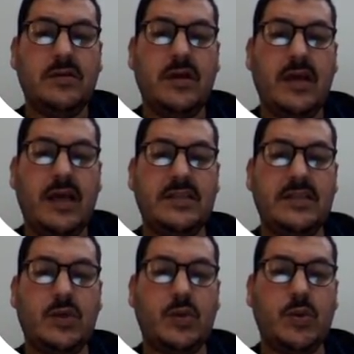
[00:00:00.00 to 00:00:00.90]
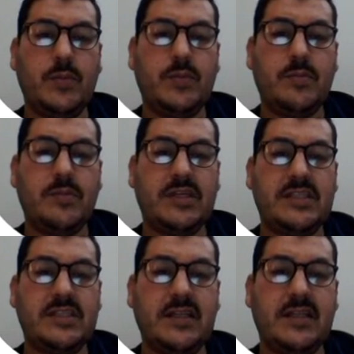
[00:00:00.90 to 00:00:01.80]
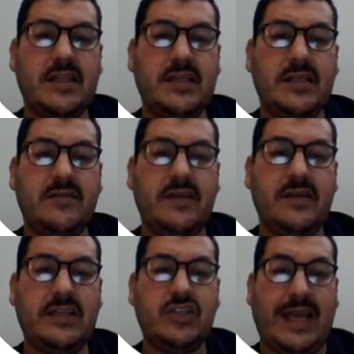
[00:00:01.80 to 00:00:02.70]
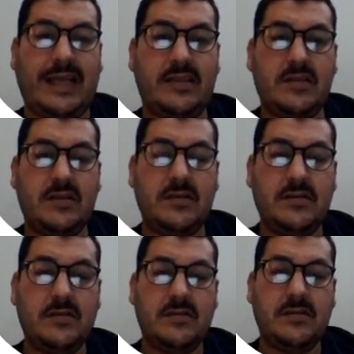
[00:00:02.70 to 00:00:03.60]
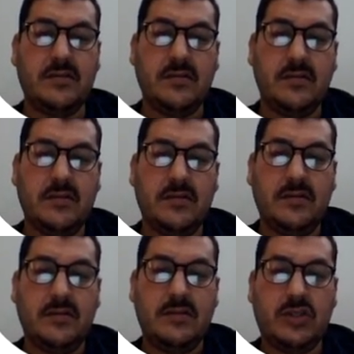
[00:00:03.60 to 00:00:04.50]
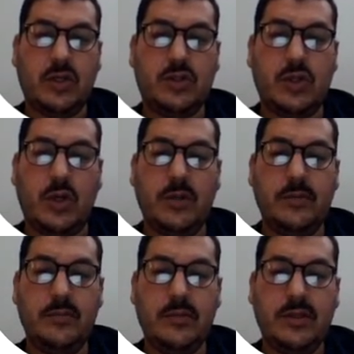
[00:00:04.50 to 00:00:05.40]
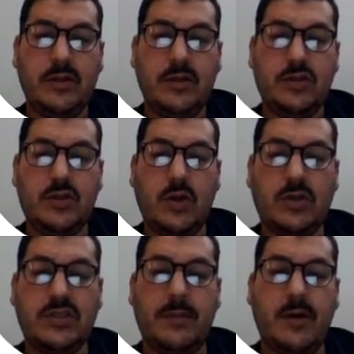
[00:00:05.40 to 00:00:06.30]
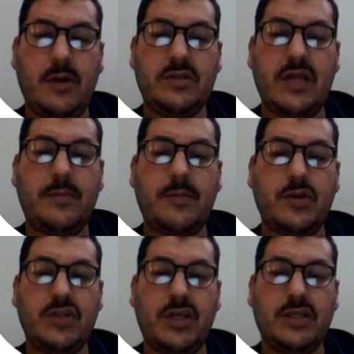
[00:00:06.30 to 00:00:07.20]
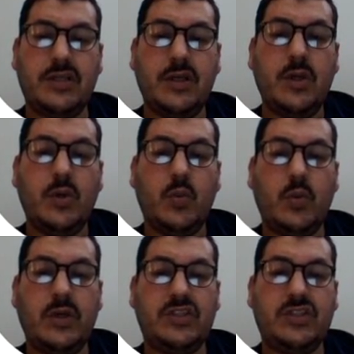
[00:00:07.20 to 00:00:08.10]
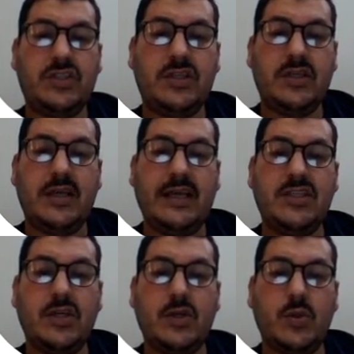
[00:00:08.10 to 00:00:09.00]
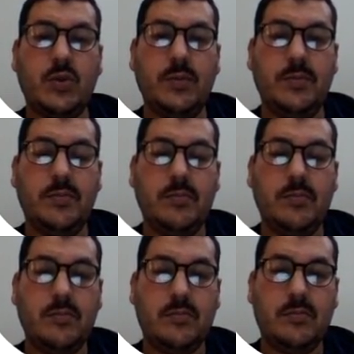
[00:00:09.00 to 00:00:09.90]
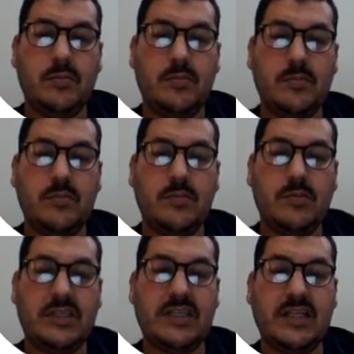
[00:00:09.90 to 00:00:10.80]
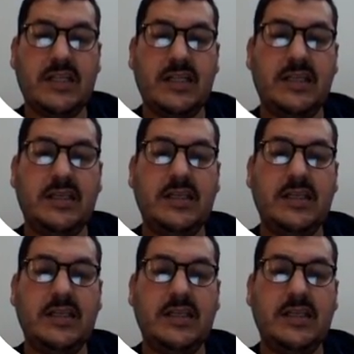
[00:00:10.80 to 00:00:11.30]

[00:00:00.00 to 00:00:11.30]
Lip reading: his group recently finished it. So Tom talks about a project which his group recently